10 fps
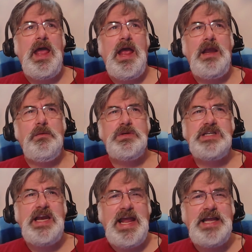and it was
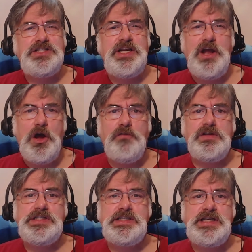an ancient
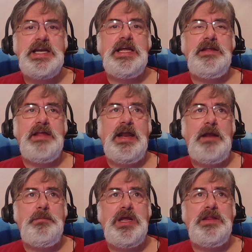elven city that
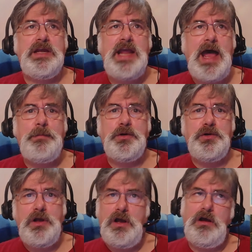had been the
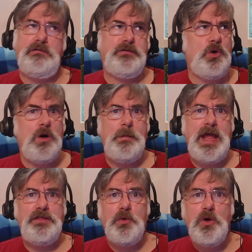capital of
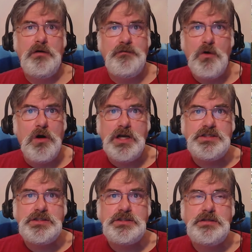Cormanthor
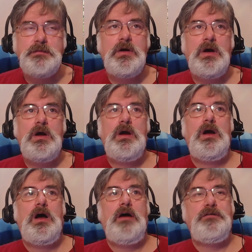Forest.
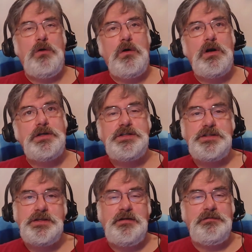Of
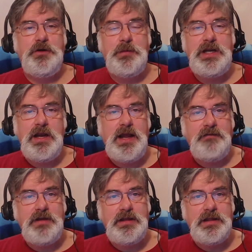course, nobody can
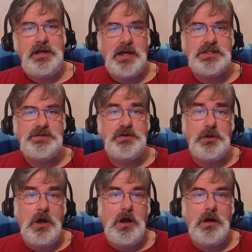have anything nice for
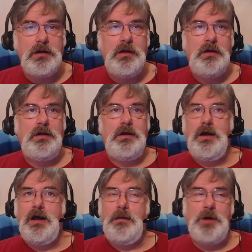long.
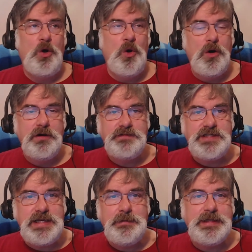A horde of
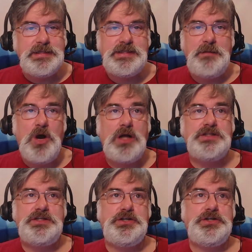demons and
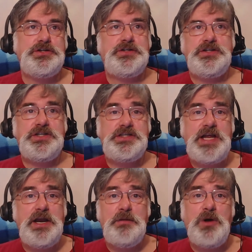monsters
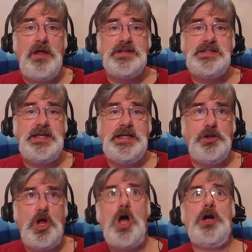descended upon the city
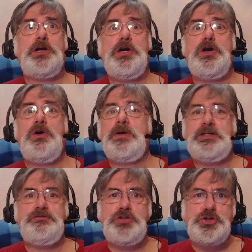long ago
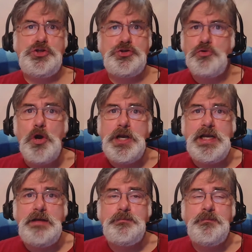and destroyed
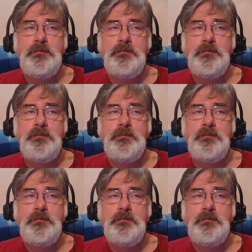it.